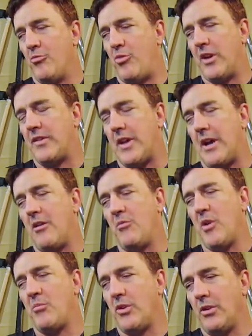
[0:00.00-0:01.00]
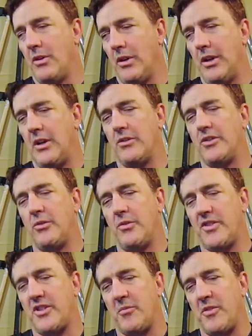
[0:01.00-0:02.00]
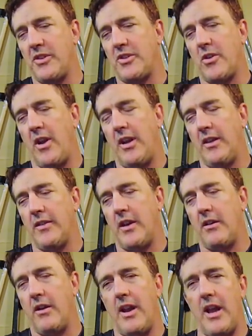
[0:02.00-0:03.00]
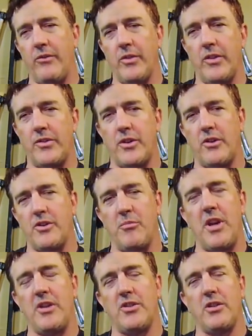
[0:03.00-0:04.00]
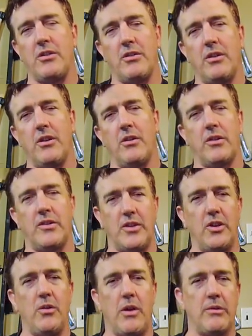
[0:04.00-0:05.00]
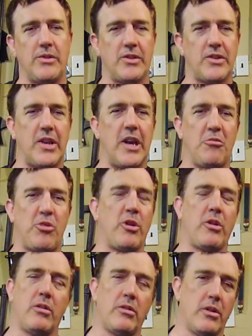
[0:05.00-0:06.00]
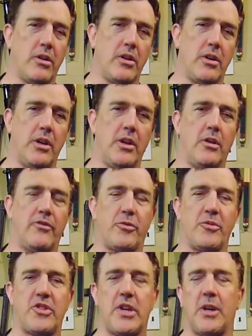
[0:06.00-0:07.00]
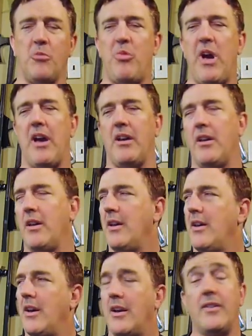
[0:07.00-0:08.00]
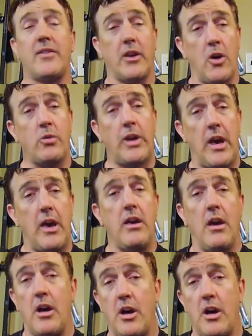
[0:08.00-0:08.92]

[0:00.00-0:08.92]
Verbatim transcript: But I remember, you know, doing some of the training there and having the sergeant major, you know, because he knew I was a sniper, you know, from second bat. And he's like, okay,